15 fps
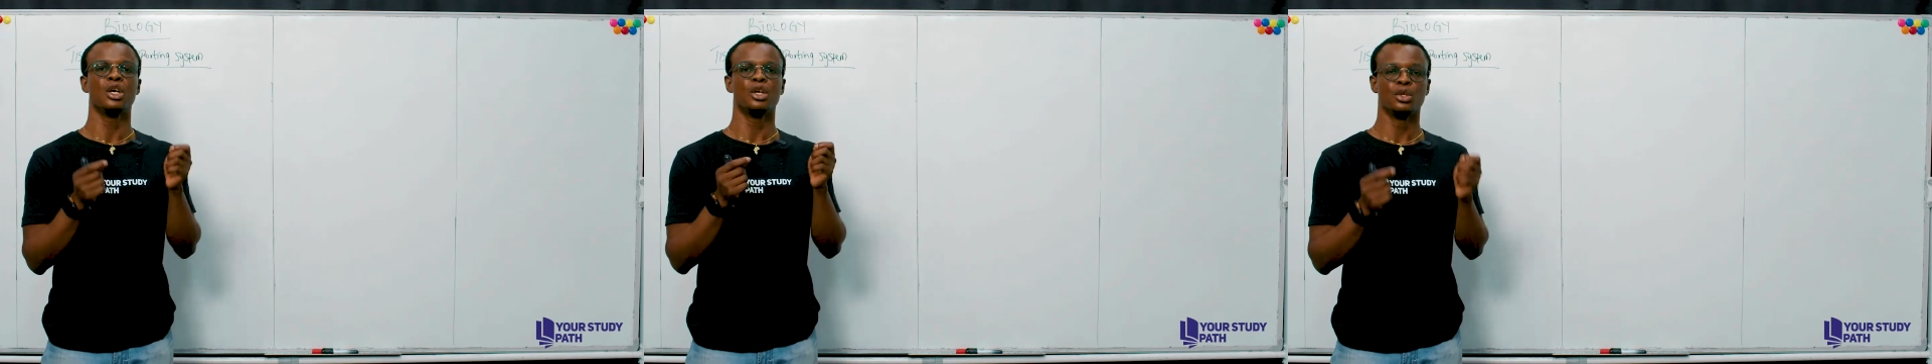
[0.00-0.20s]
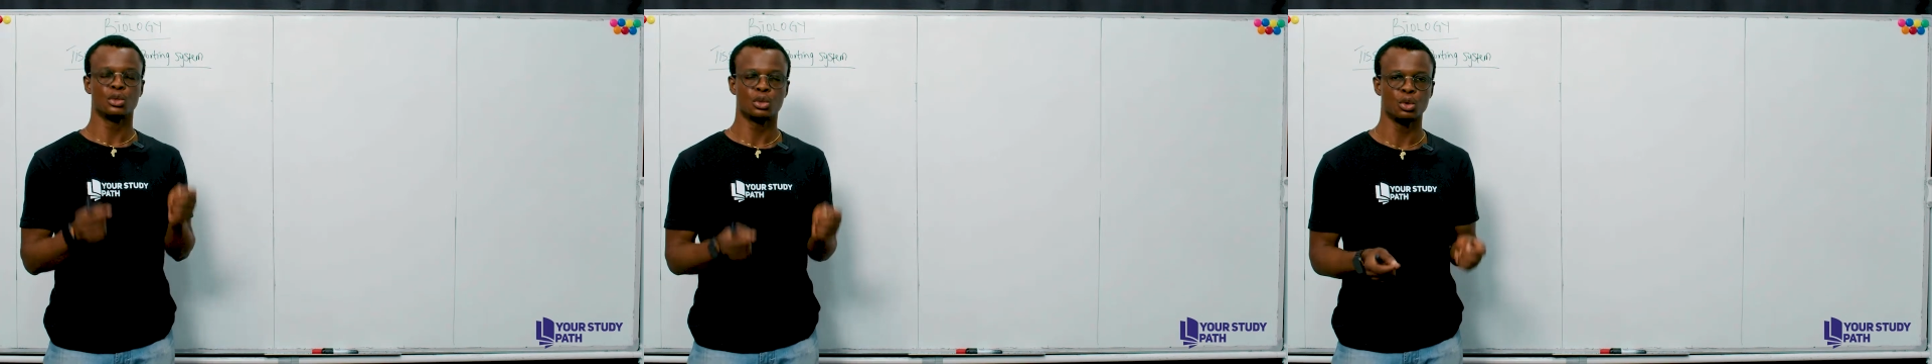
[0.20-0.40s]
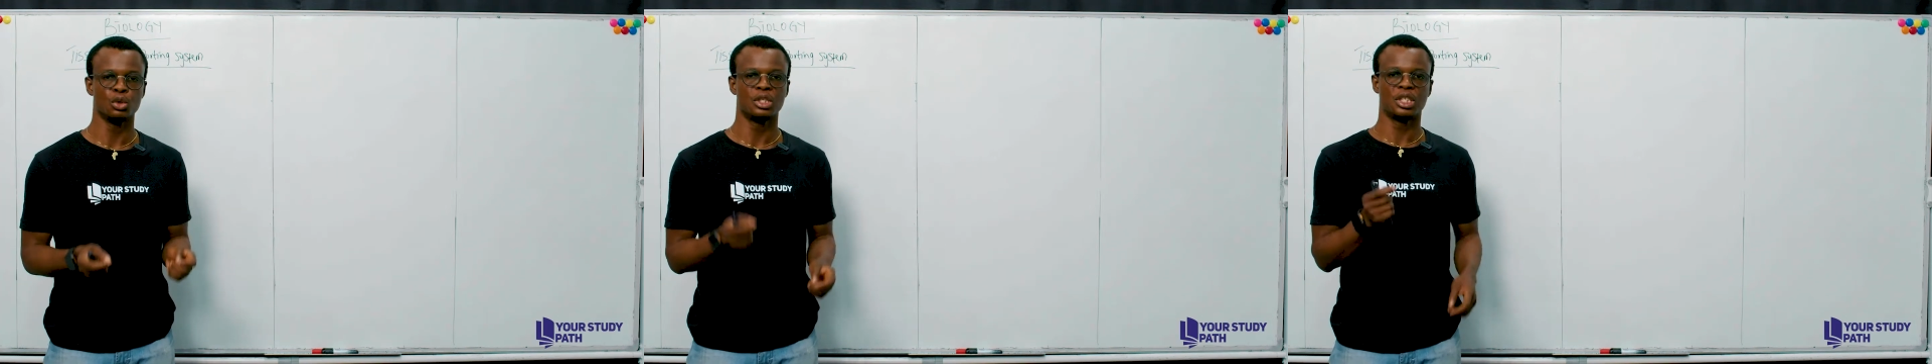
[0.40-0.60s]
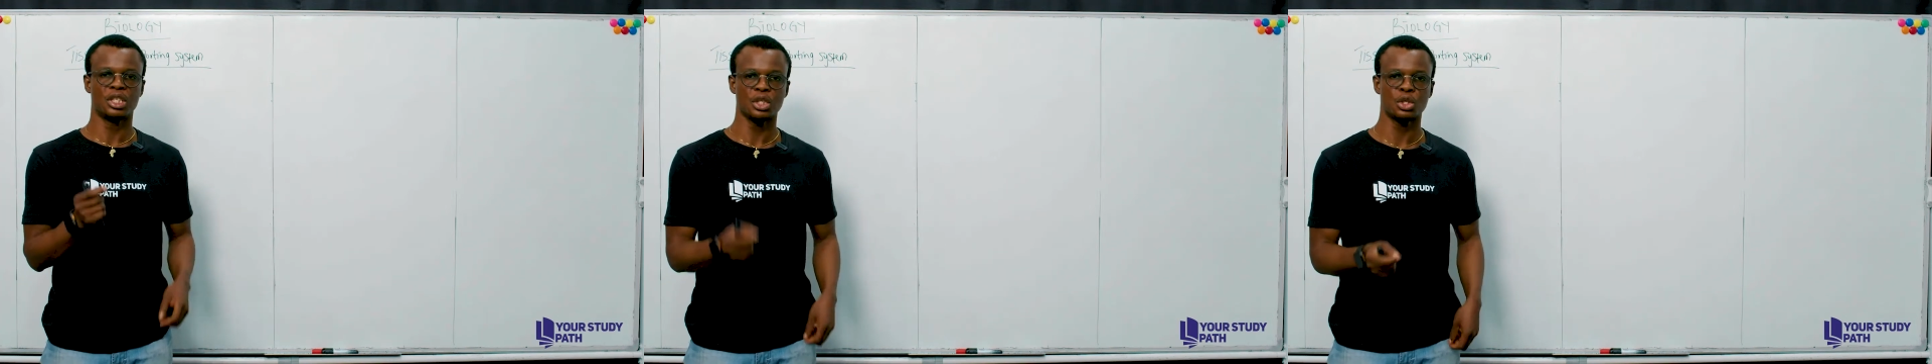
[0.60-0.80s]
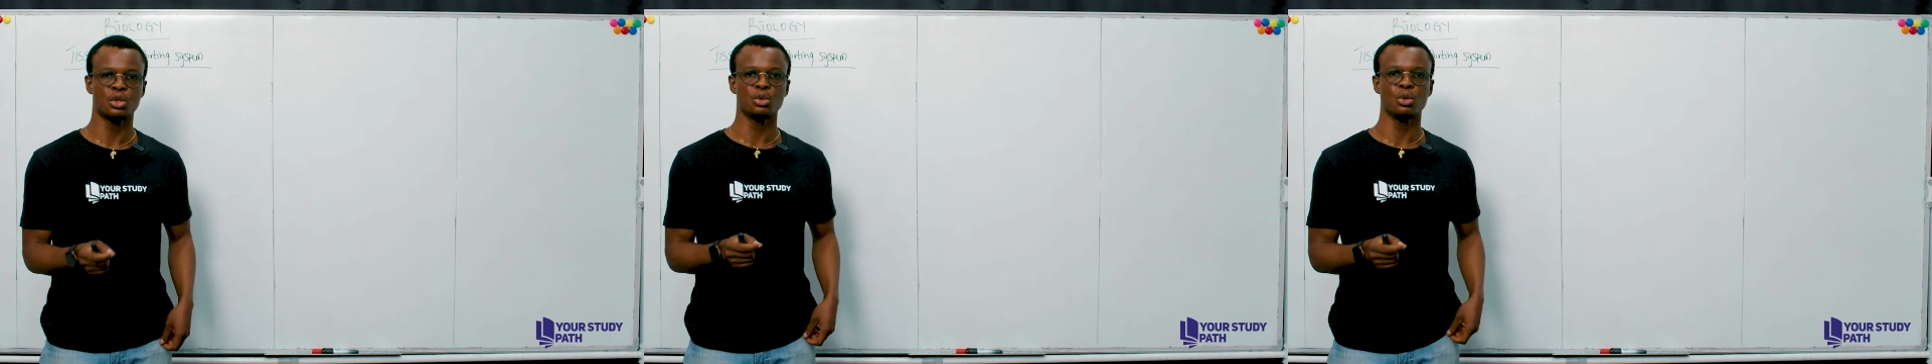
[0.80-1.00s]
So
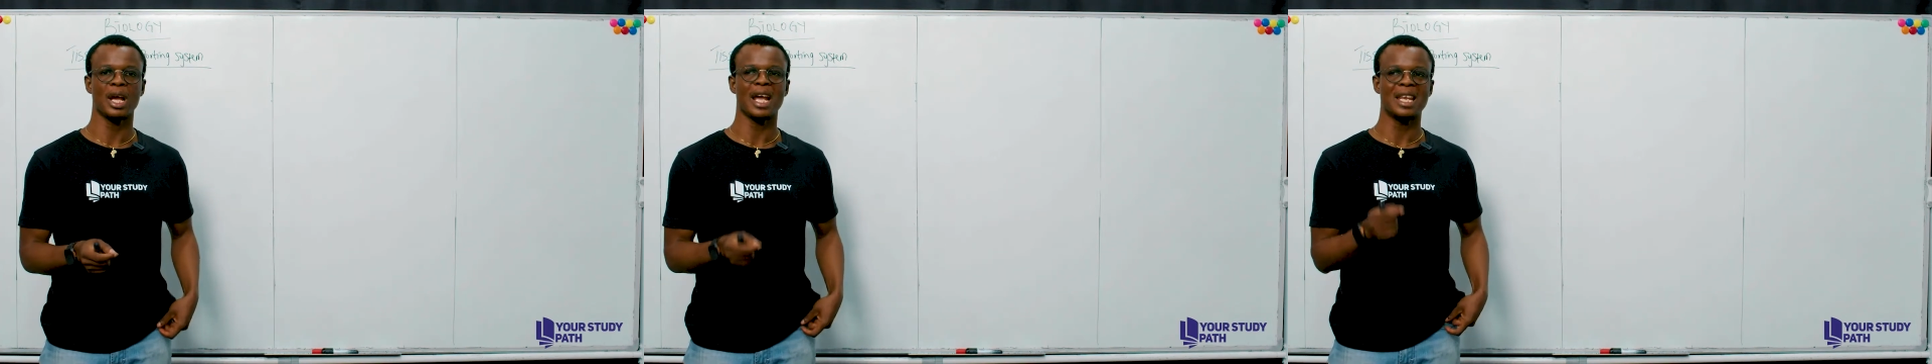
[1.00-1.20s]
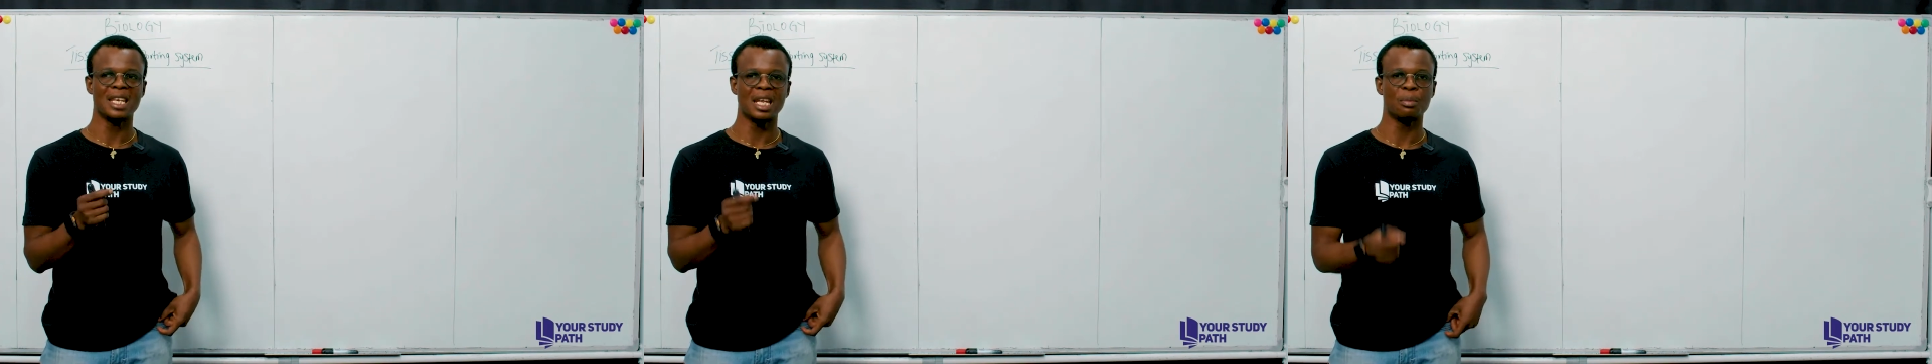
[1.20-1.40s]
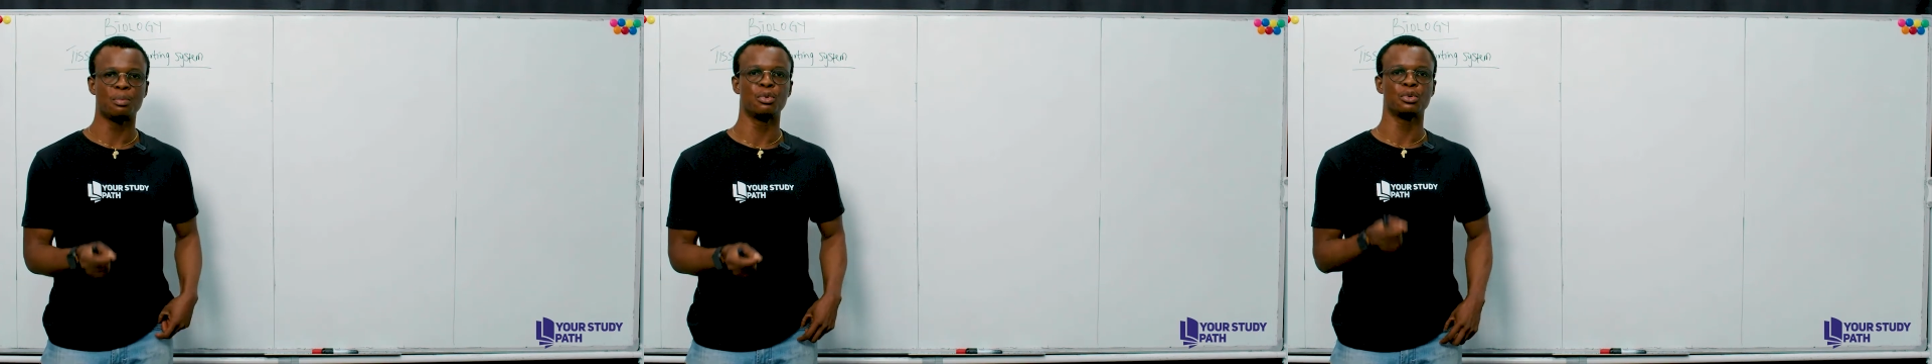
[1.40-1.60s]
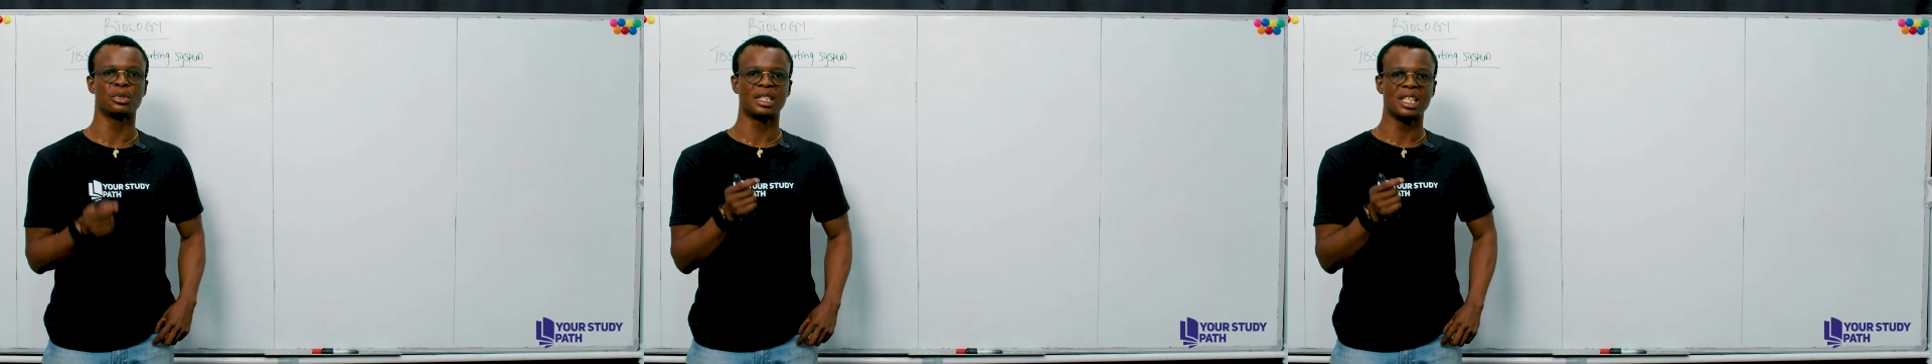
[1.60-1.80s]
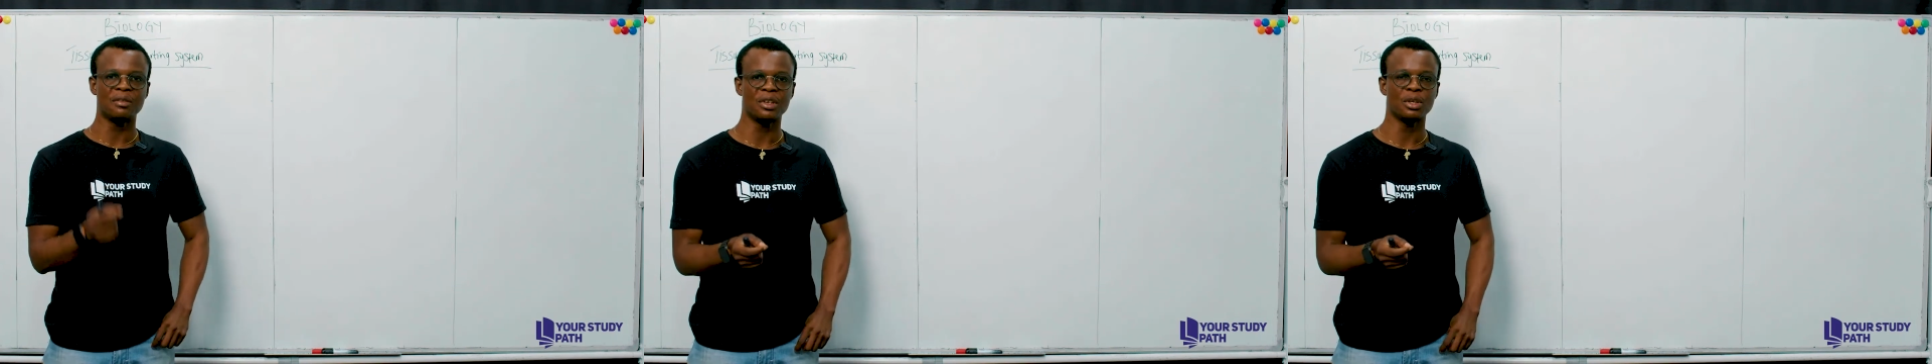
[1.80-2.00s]
tissue
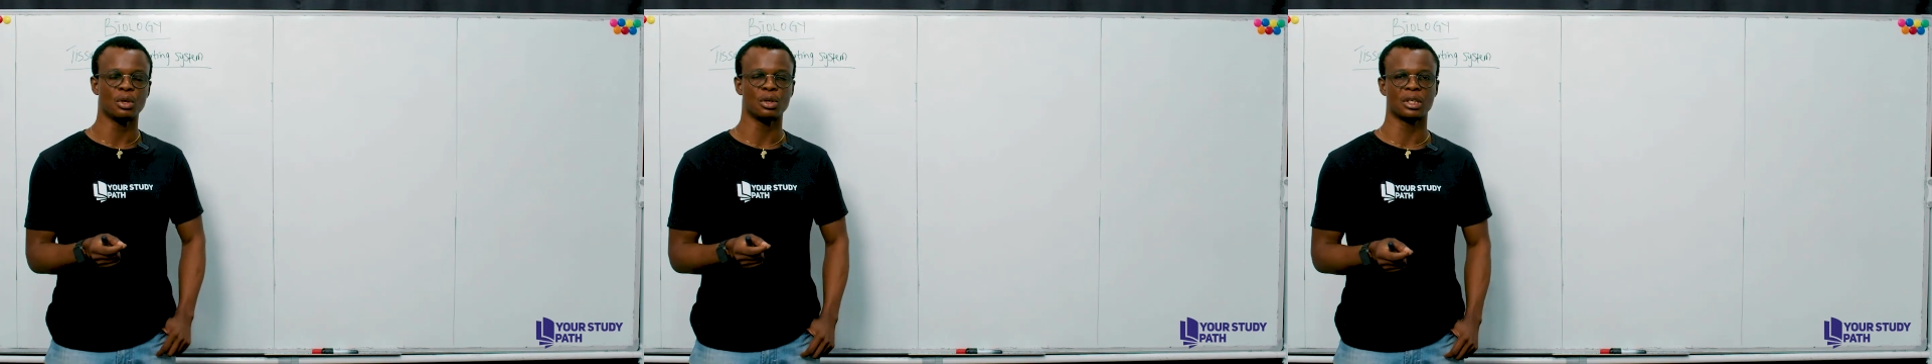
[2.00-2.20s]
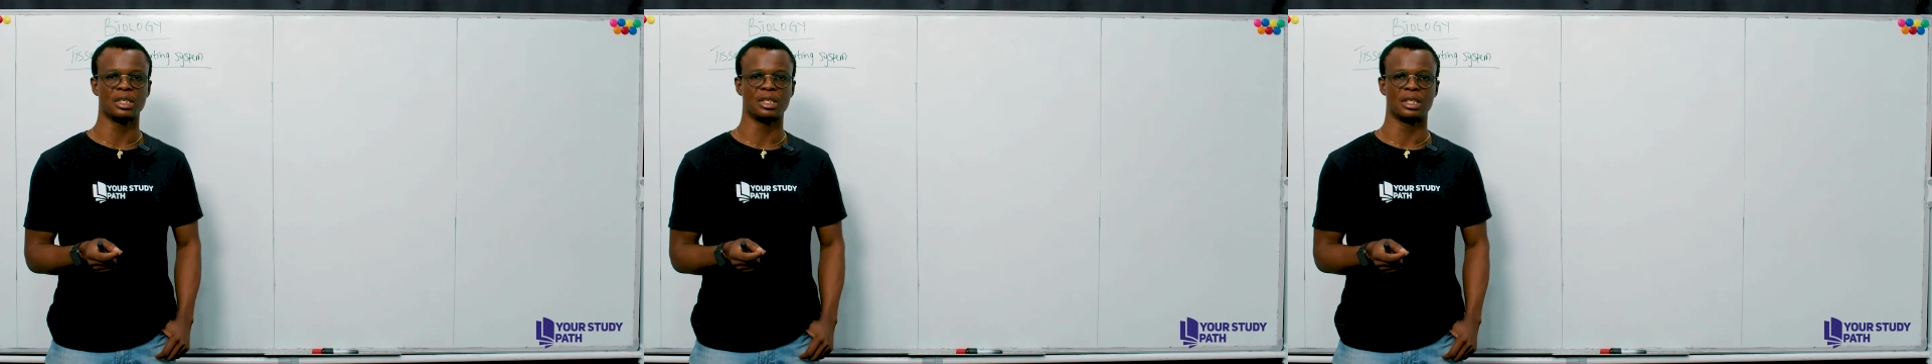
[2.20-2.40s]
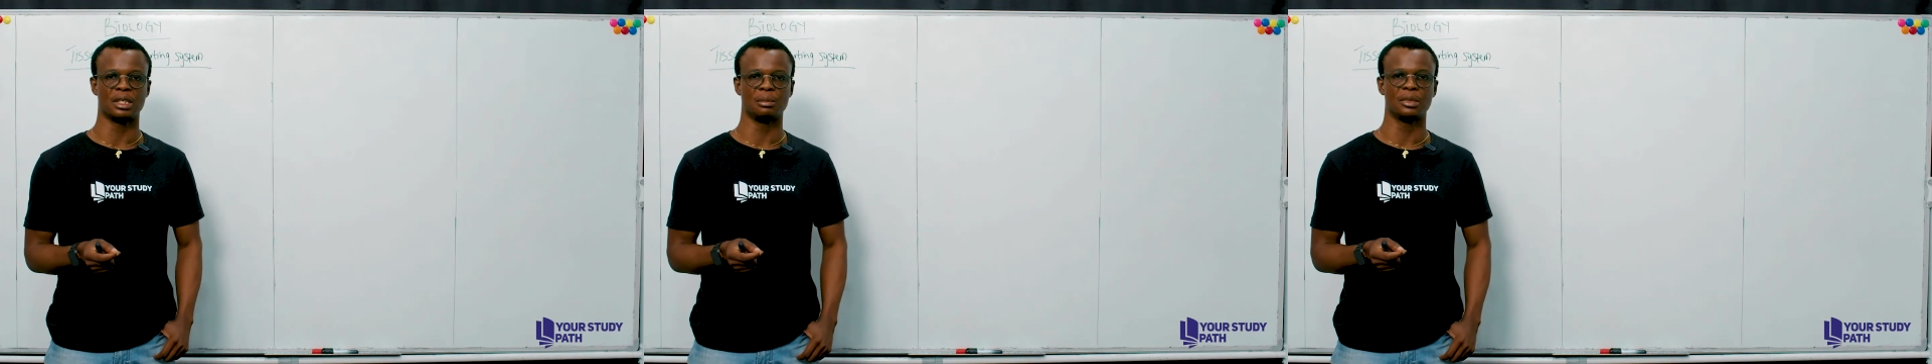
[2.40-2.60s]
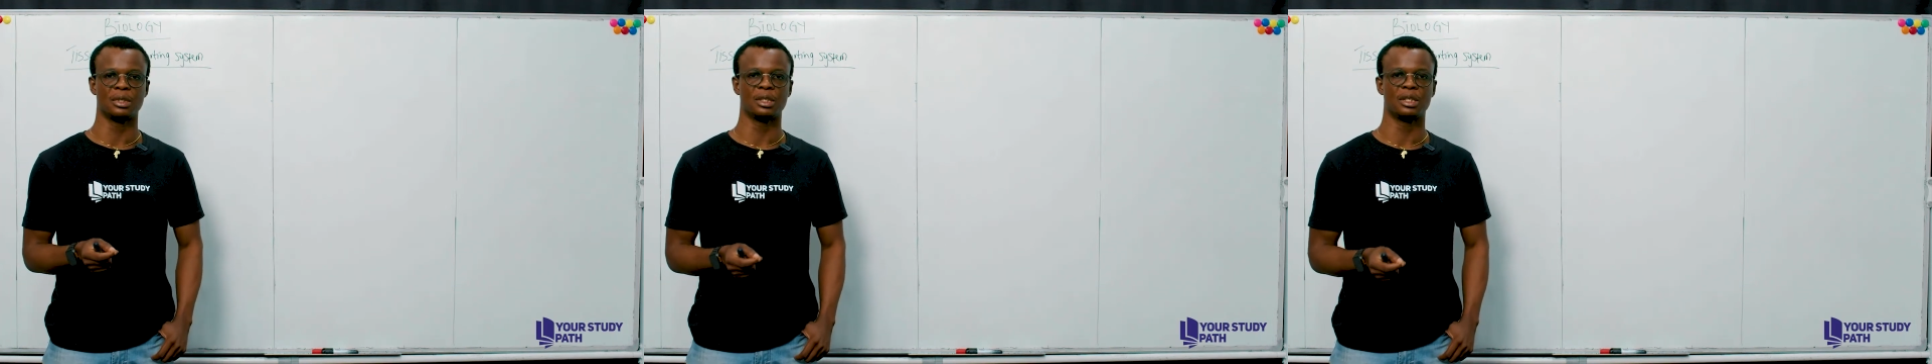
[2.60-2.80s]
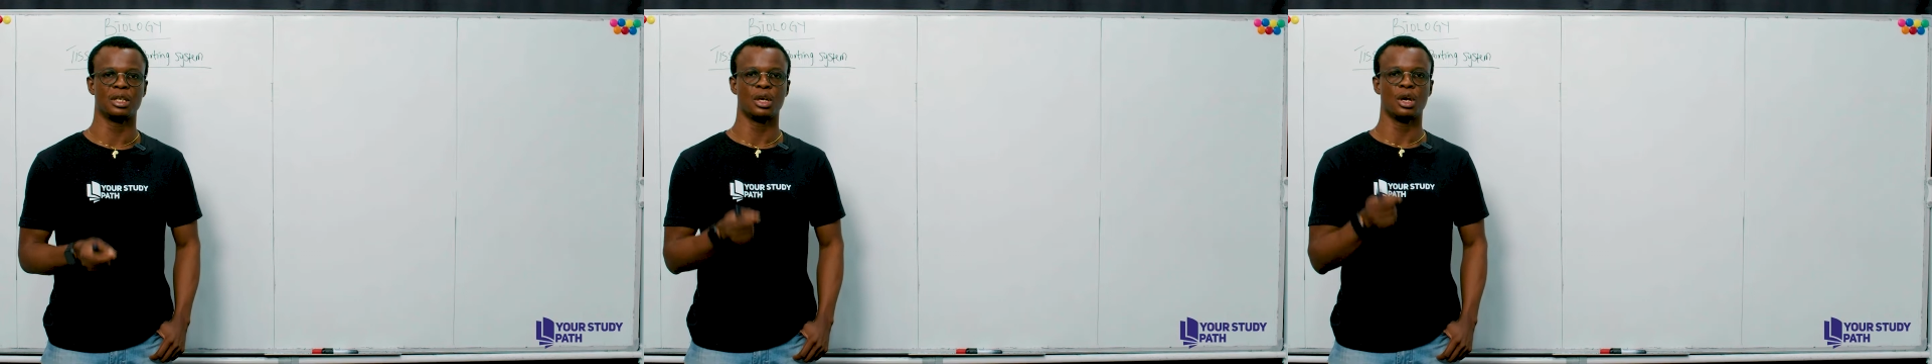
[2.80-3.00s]
enables living organisms